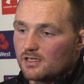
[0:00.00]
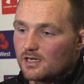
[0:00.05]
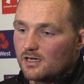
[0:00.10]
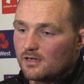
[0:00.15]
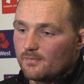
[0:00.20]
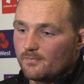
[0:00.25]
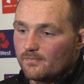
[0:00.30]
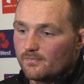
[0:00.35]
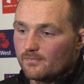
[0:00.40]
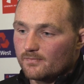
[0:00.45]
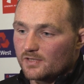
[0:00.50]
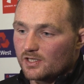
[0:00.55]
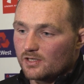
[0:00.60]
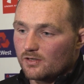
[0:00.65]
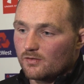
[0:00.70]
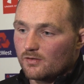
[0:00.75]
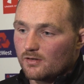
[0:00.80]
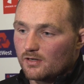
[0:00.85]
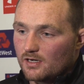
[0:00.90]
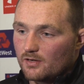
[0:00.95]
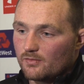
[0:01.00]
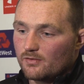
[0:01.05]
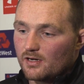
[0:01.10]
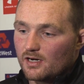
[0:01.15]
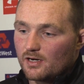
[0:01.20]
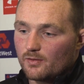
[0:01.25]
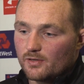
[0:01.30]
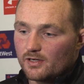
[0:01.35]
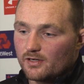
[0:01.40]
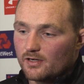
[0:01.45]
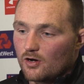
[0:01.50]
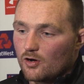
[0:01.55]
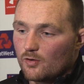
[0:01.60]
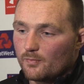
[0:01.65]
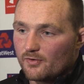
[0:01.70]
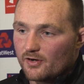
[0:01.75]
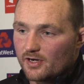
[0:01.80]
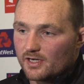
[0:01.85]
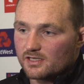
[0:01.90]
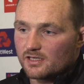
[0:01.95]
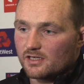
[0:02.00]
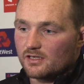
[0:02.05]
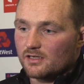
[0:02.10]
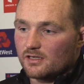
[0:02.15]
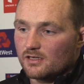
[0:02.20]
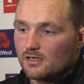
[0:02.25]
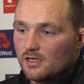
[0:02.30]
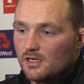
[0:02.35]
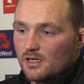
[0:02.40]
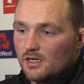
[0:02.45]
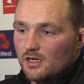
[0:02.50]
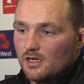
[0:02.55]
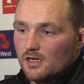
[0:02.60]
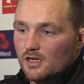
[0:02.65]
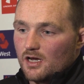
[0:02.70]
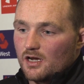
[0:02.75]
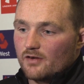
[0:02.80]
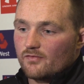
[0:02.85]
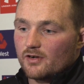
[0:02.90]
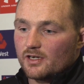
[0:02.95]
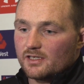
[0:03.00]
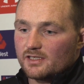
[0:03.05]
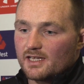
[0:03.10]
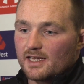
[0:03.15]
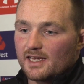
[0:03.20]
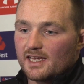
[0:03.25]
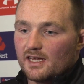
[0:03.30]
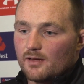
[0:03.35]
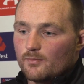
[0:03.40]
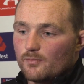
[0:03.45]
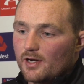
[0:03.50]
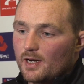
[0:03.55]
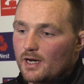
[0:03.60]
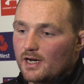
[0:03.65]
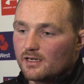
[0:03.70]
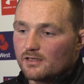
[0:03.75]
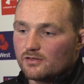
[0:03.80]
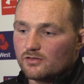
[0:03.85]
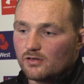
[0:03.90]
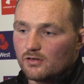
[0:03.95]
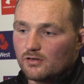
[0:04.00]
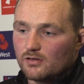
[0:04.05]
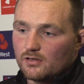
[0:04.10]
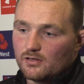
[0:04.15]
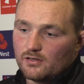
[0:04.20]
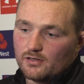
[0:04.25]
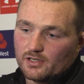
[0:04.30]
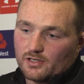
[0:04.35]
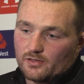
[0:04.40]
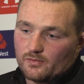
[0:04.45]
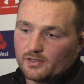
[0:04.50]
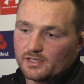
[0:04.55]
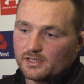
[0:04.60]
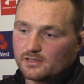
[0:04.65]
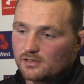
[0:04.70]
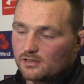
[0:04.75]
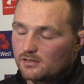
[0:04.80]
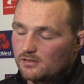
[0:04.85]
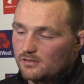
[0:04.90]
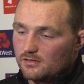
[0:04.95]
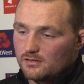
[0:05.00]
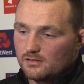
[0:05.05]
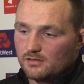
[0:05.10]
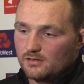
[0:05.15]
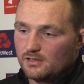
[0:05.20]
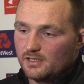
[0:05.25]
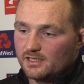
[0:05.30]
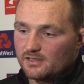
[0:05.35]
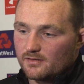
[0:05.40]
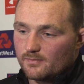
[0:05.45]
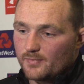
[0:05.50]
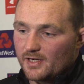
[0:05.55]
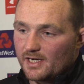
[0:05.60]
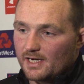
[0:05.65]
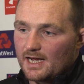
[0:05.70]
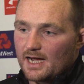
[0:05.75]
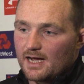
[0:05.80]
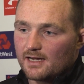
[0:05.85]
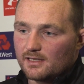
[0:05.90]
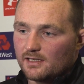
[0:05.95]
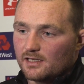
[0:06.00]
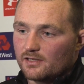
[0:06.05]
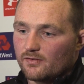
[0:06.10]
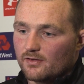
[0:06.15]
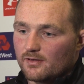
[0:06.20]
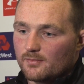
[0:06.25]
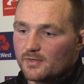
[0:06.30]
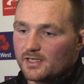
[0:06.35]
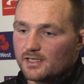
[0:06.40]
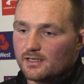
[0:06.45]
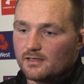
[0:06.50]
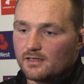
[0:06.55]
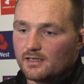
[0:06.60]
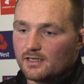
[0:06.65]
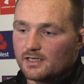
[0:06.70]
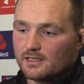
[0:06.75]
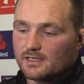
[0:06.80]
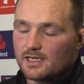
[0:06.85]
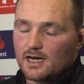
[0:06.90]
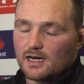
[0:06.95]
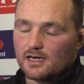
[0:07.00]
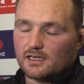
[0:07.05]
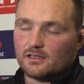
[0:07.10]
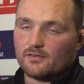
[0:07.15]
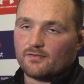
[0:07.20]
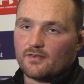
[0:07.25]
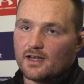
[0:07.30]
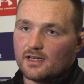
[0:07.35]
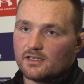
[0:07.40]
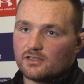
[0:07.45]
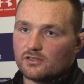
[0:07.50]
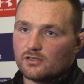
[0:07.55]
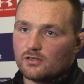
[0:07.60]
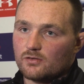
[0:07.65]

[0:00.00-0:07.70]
You know, how we operate and runs their game plan. So you know, he's a big catalyst for them in attack and defence.